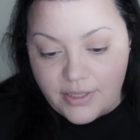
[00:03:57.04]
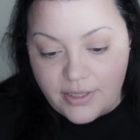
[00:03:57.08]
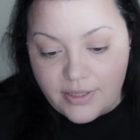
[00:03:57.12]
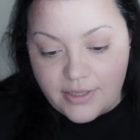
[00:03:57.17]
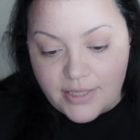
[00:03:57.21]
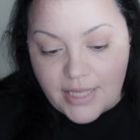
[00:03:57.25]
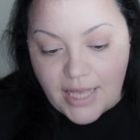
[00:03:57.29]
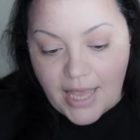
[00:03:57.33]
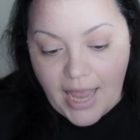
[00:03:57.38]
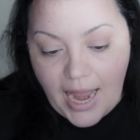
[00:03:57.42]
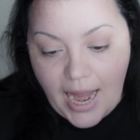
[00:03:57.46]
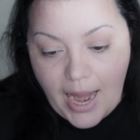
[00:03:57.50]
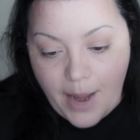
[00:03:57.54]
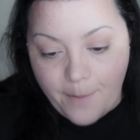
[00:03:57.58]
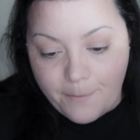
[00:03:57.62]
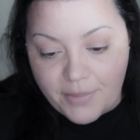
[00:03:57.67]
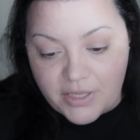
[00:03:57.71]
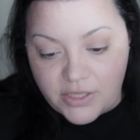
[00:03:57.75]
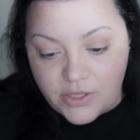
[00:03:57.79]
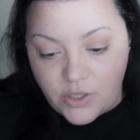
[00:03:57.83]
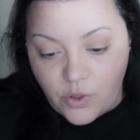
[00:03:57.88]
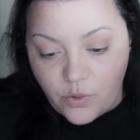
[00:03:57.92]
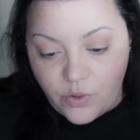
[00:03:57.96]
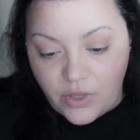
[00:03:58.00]
is the
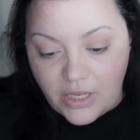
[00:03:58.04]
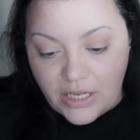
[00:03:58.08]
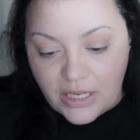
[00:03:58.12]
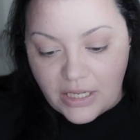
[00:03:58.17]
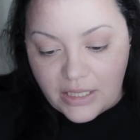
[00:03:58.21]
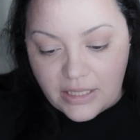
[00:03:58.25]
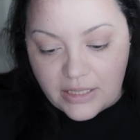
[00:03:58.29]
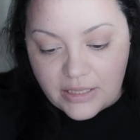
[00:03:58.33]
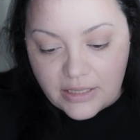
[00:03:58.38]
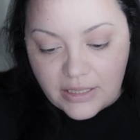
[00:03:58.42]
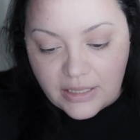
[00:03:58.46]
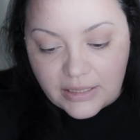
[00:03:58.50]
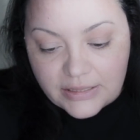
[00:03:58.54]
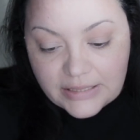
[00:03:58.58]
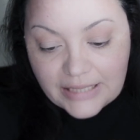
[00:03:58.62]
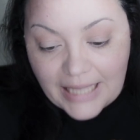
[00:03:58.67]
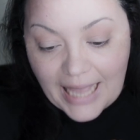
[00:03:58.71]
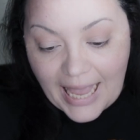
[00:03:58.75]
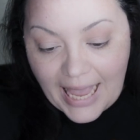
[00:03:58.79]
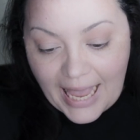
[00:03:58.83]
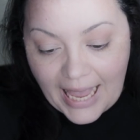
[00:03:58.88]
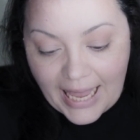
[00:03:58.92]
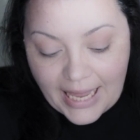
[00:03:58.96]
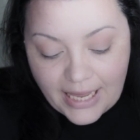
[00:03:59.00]
Amazonian
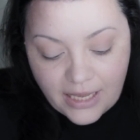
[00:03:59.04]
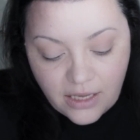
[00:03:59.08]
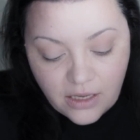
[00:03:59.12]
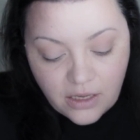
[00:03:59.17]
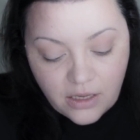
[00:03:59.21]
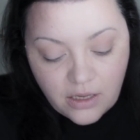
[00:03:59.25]
Clay